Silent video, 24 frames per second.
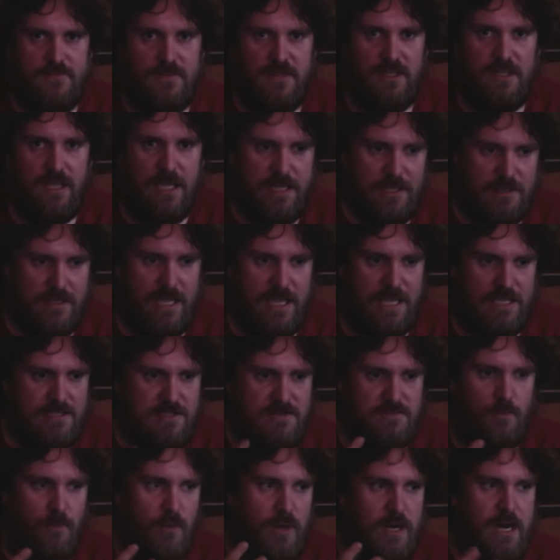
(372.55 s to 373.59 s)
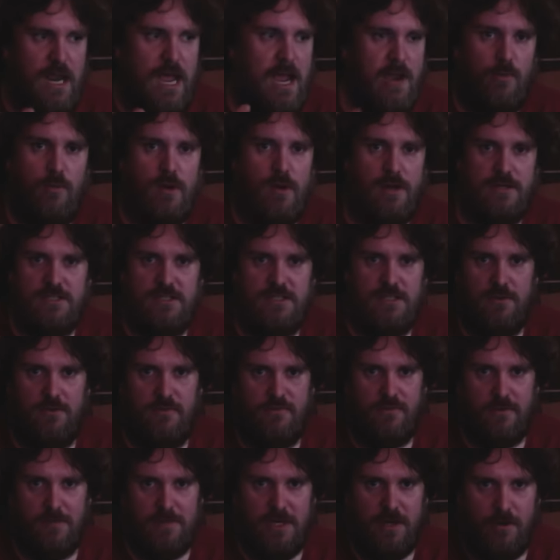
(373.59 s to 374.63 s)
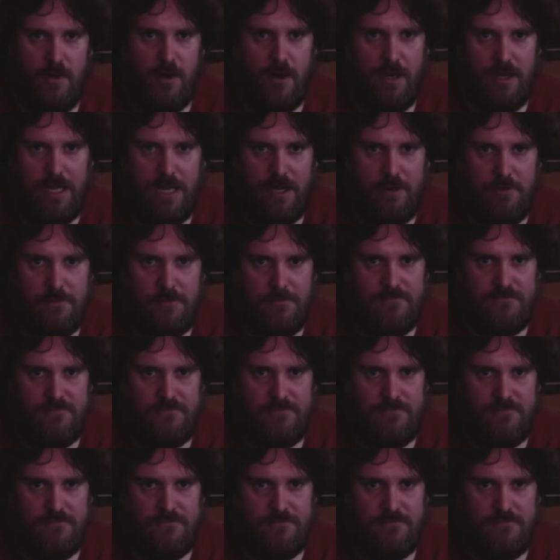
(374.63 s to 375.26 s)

Like, that's what I want to do from here on out.